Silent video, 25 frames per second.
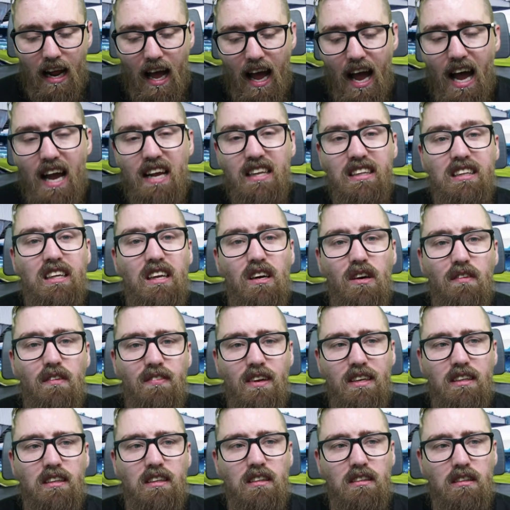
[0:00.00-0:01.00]
I still
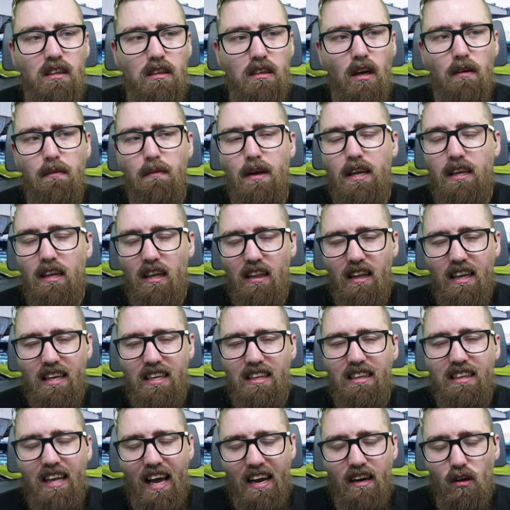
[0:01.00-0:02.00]
think there's going to be at
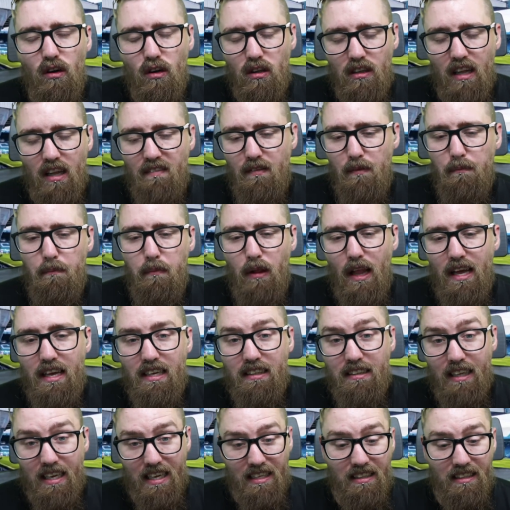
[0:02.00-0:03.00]
least 10 or 11
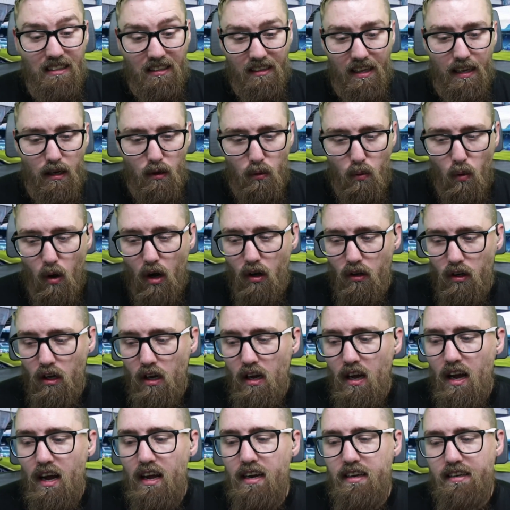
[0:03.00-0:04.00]
players into this squad.
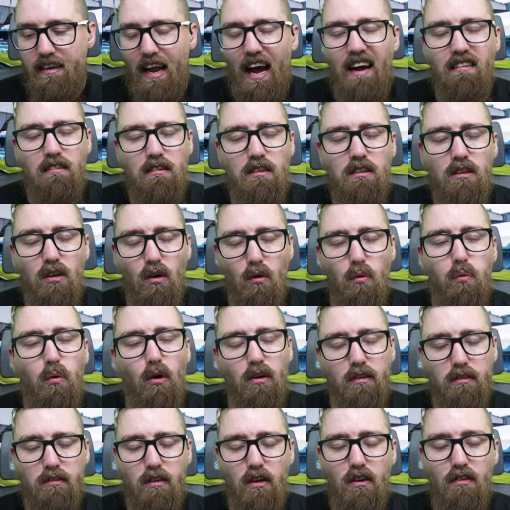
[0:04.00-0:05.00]
Darren does
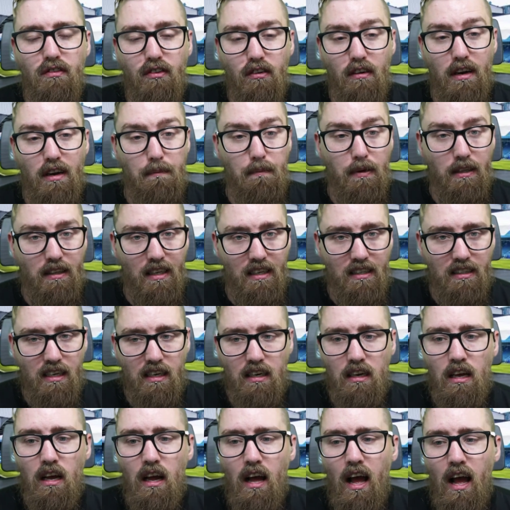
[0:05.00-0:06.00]
want 2 for each
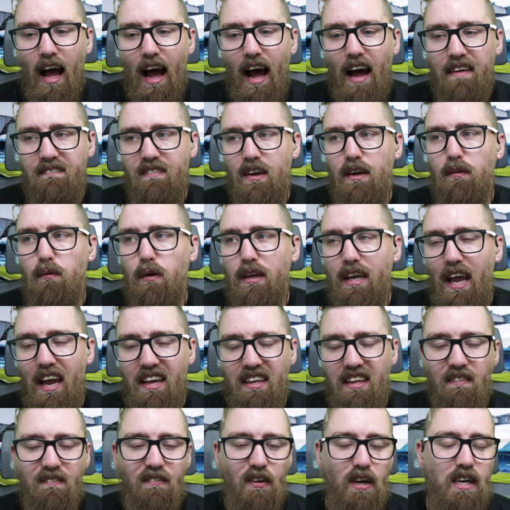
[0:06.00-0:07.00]
position. I think we're
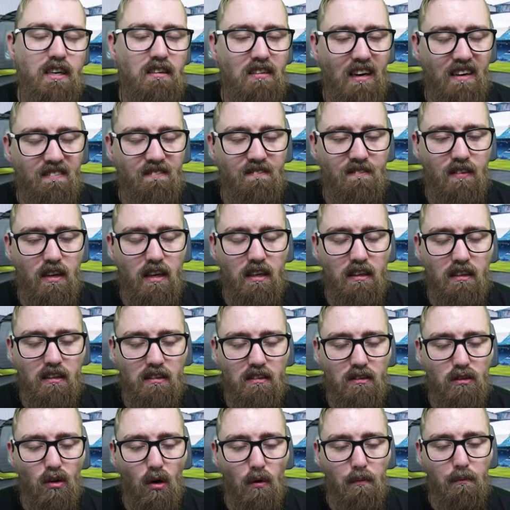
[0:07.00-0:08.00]
getting the free transfer
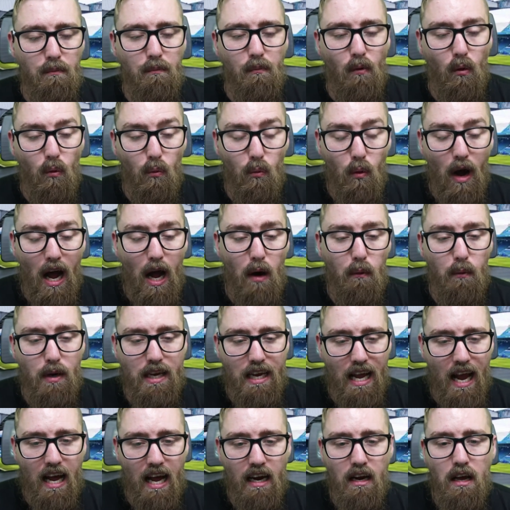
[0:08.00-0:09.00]
done while we
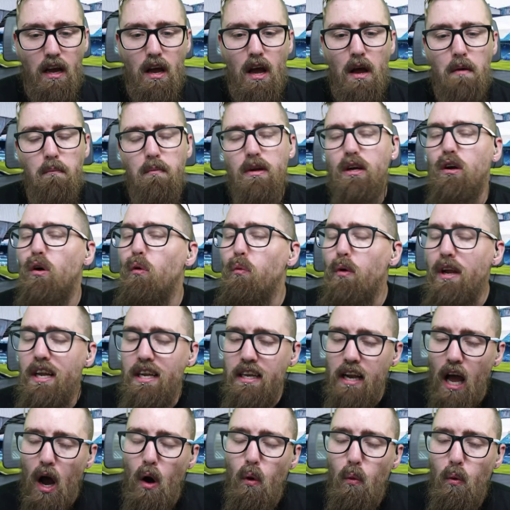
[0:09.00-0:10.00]
can, because we
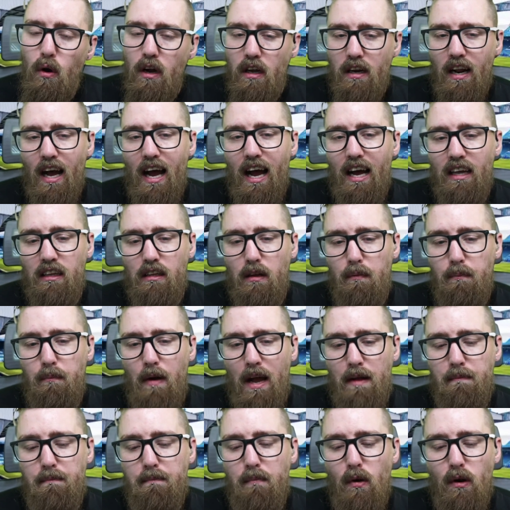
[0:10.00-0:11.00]
know we're going to have to
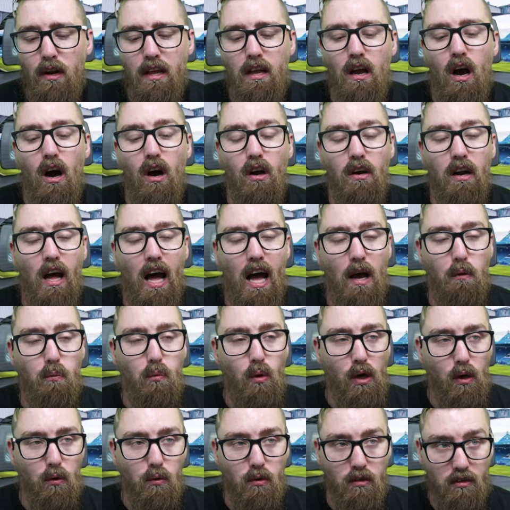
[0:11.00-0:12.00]
spend money on a
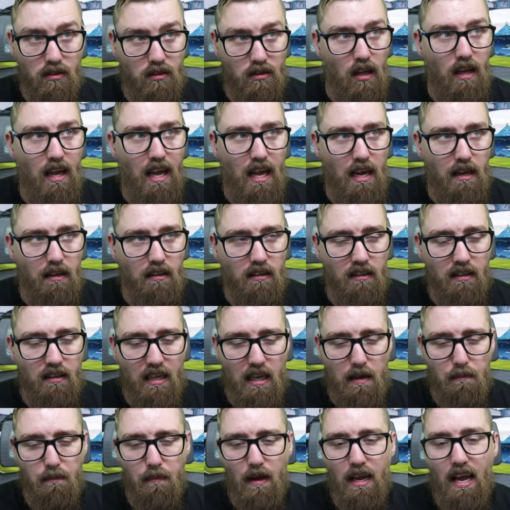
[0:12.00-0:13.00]
Wilkes, if
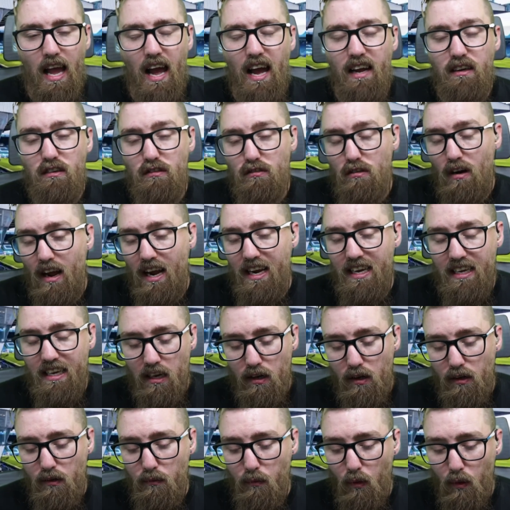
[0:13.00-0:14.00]
need be, a
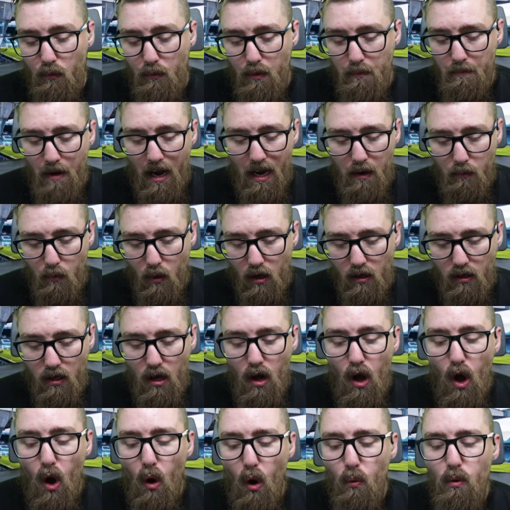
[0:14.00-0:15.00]
striker, what we might want.
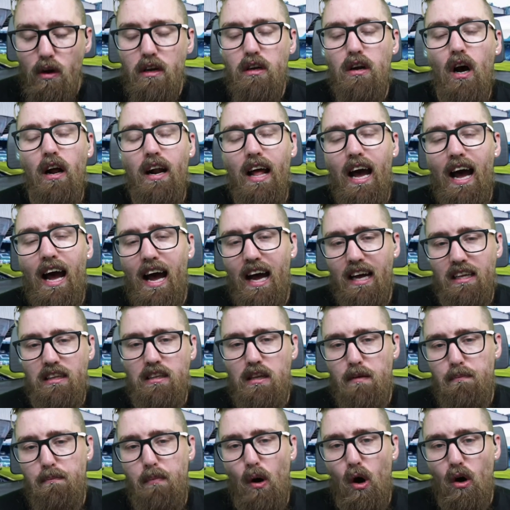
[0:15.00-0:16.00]
We're going to have
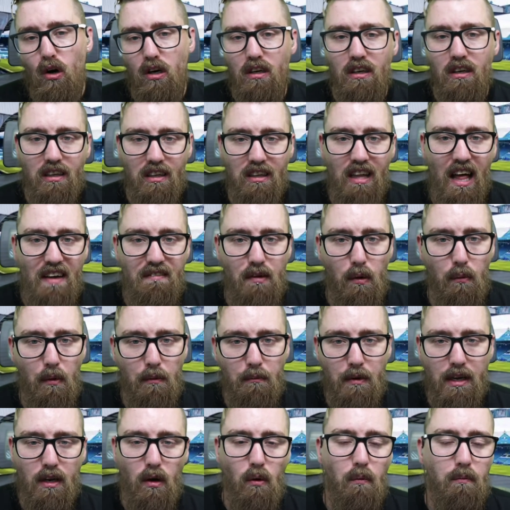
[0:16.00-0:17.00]
to bot clever when
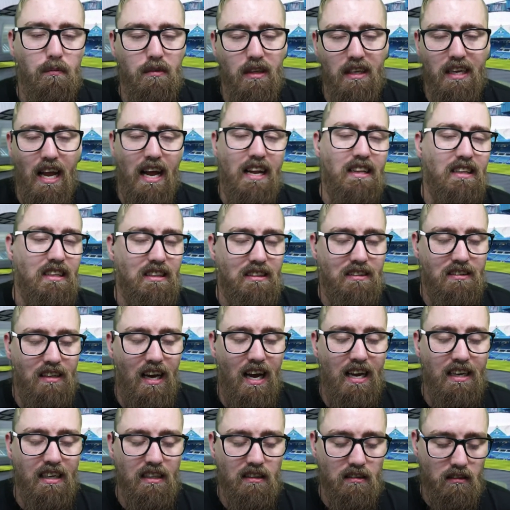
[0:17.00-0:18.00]
we come to getting these
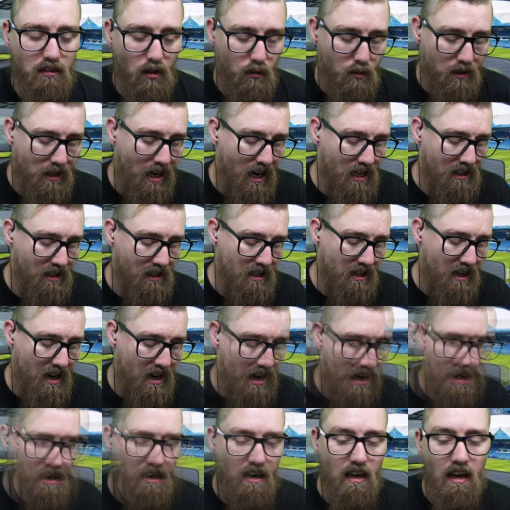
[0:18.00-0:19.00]
signings. So getting
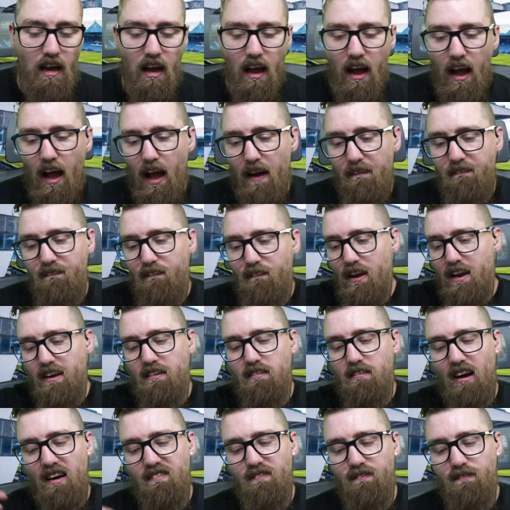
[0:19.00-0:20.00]
in a free
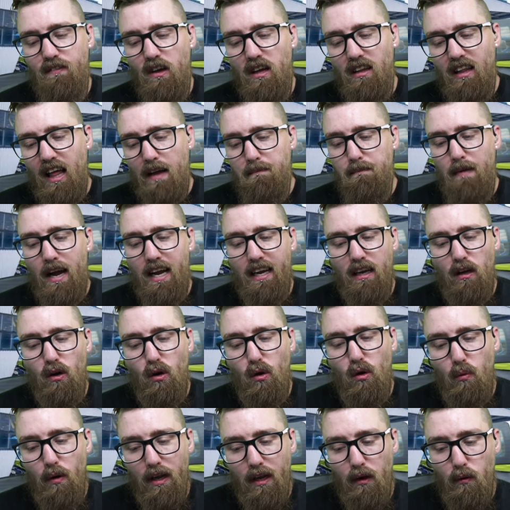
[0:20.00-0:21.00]
transfer like
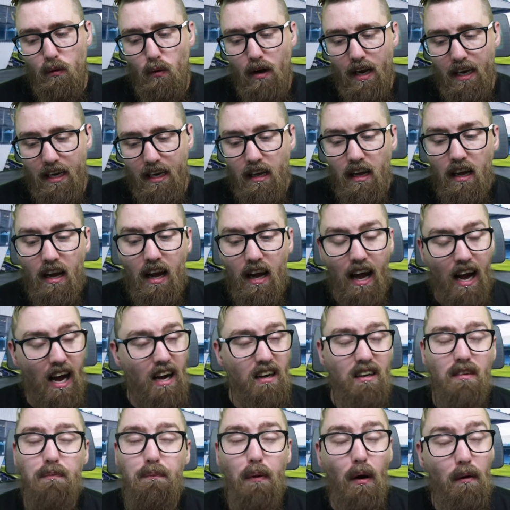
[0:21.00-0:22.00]
Michael Ihiekwe,
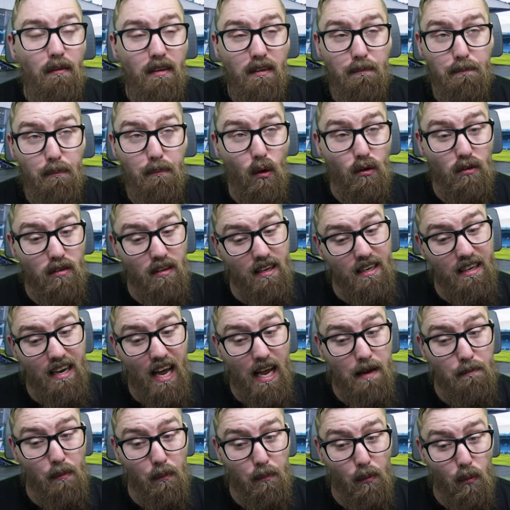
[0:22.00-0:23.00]
I'm probably butchering his
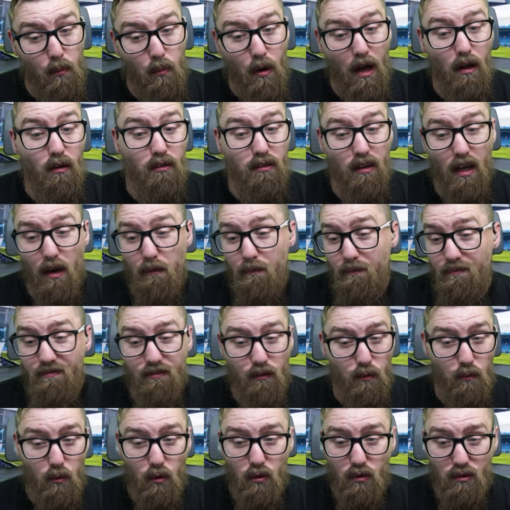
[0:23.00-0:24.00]
name up as well, so
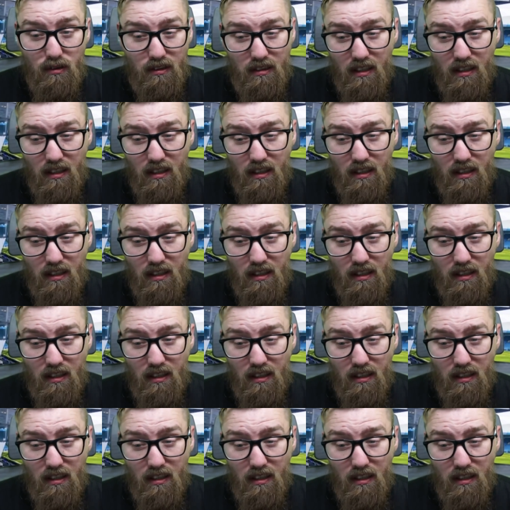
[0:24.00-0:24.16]
we'll